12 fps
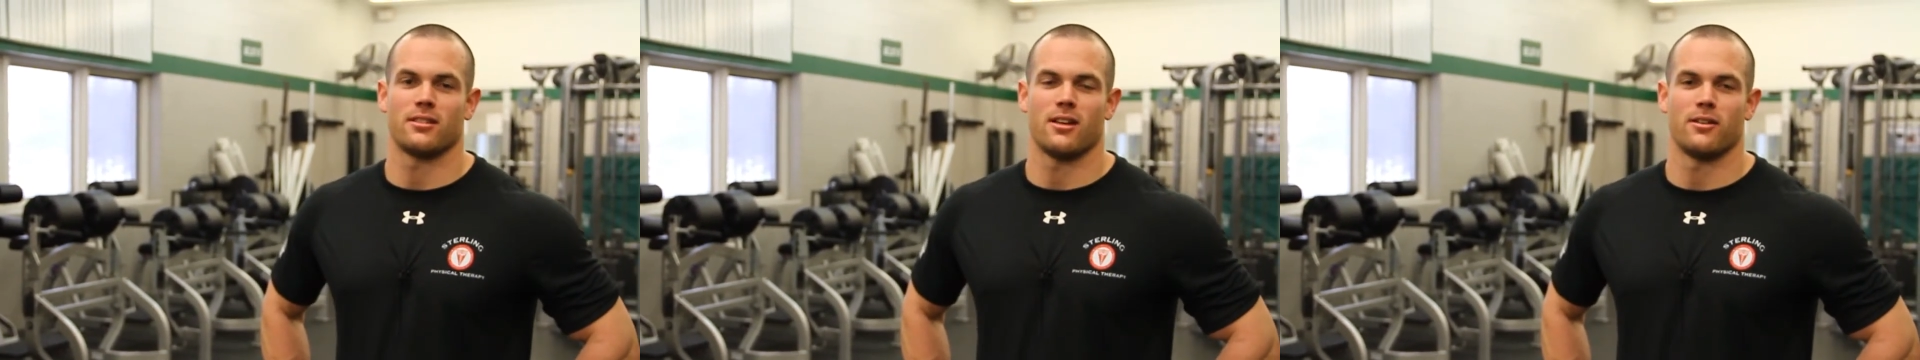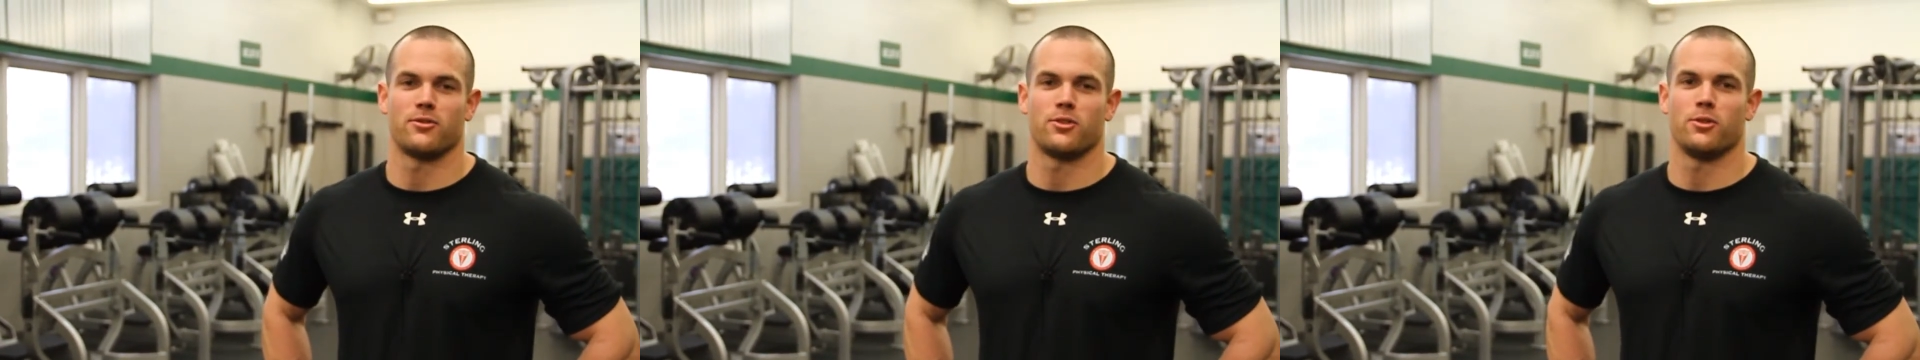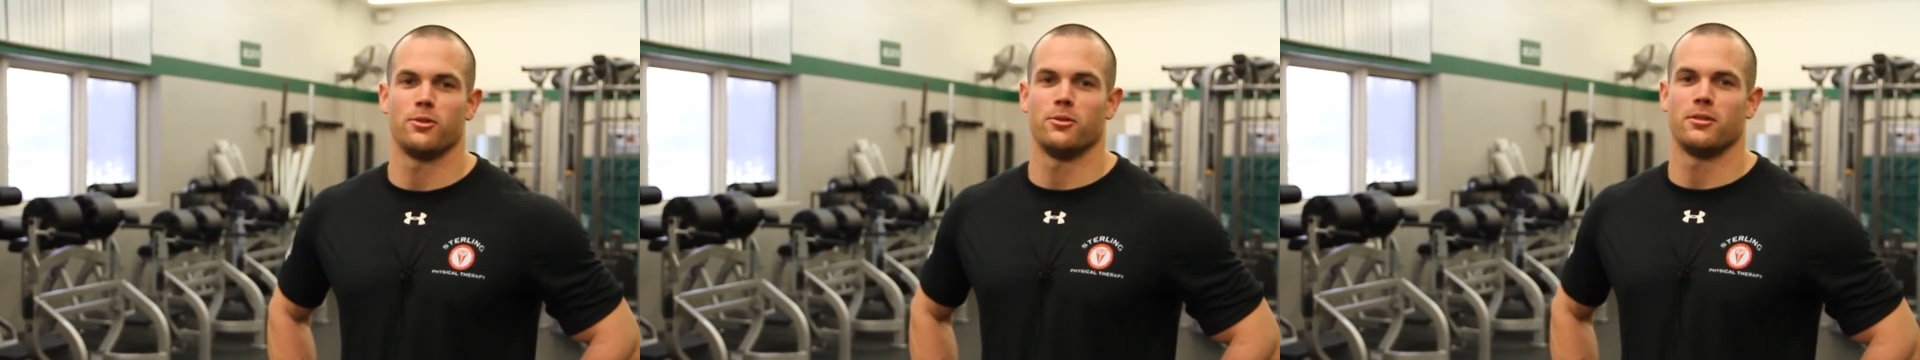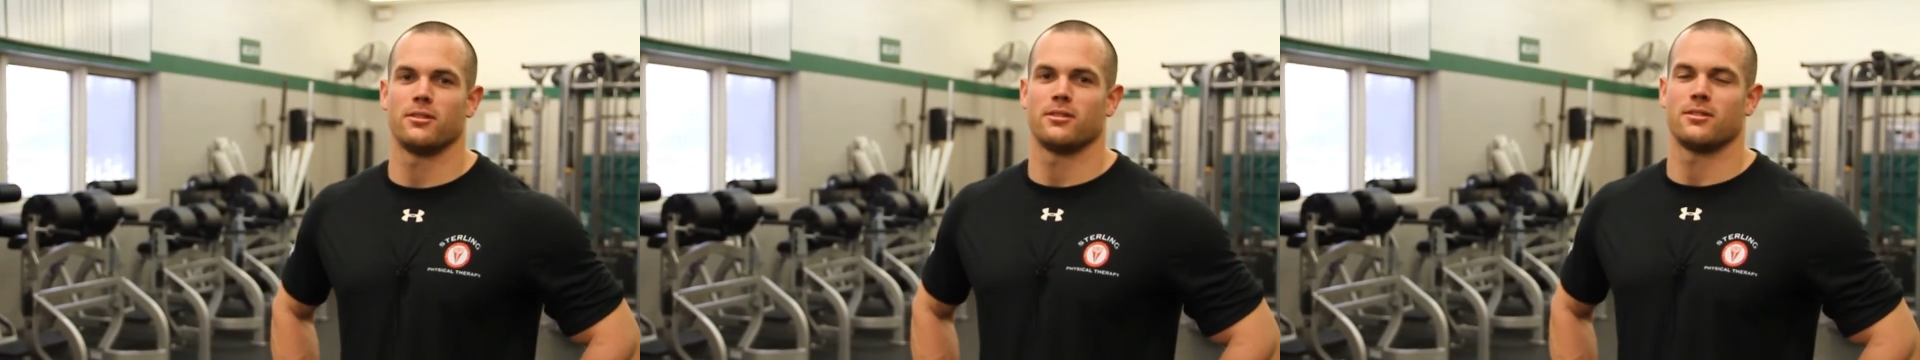of two
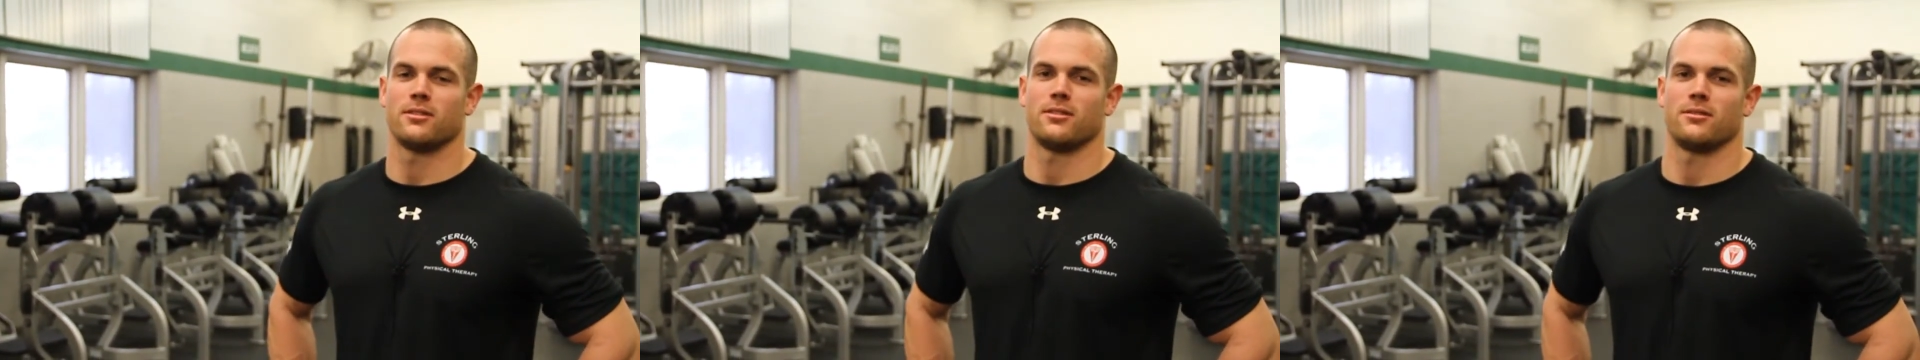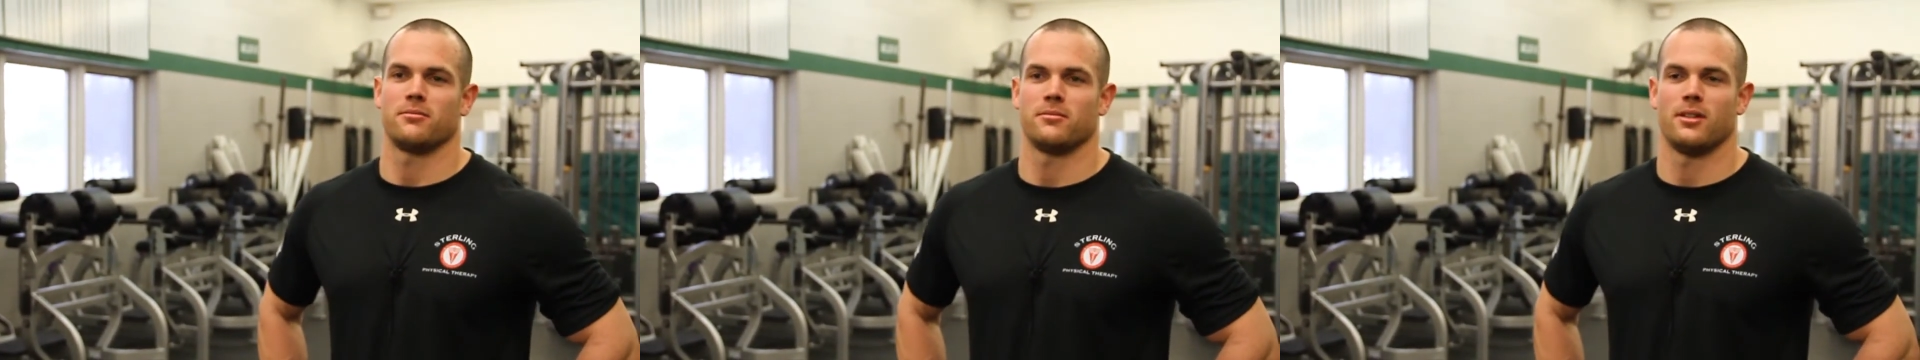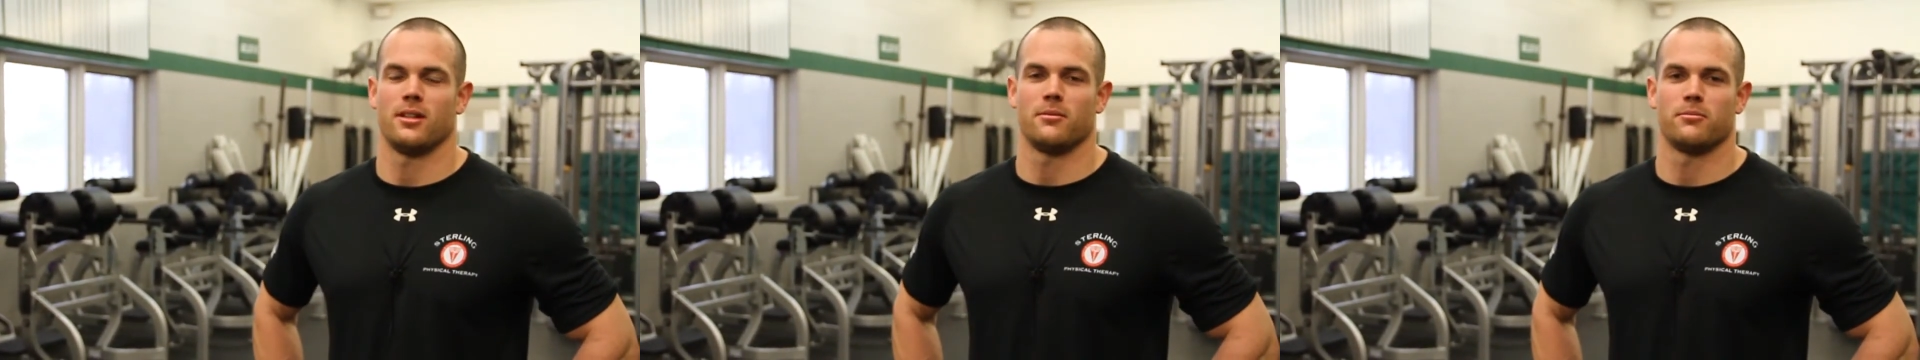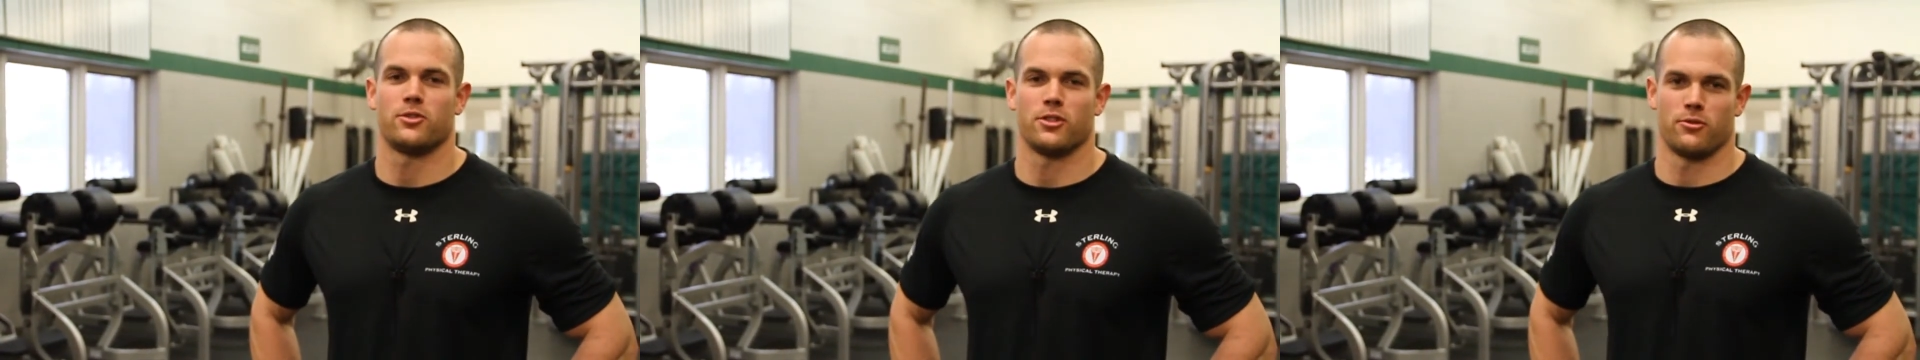
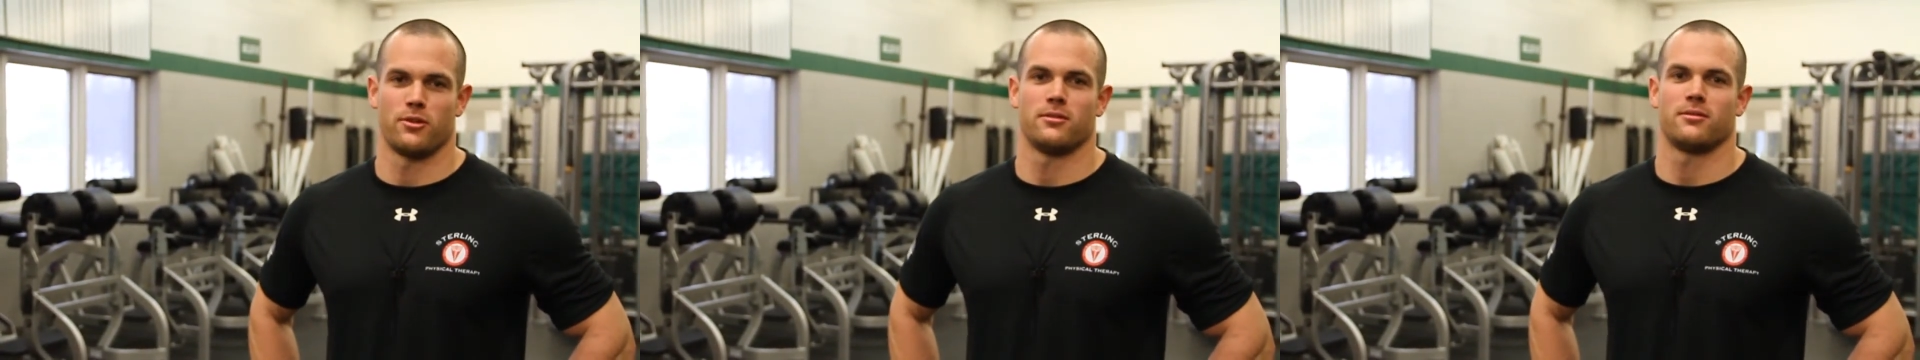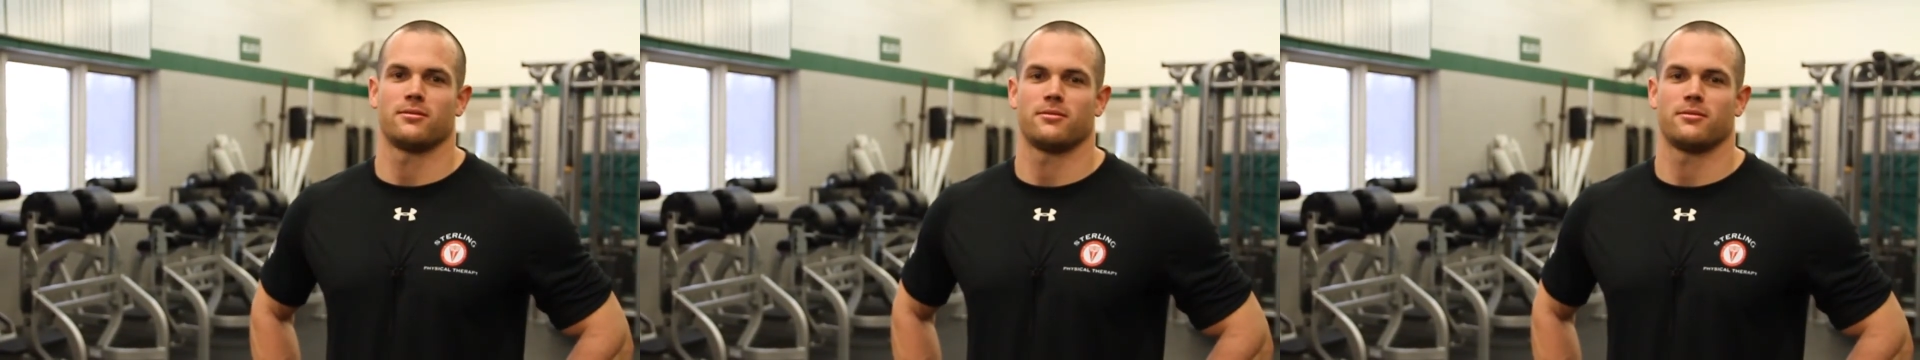children.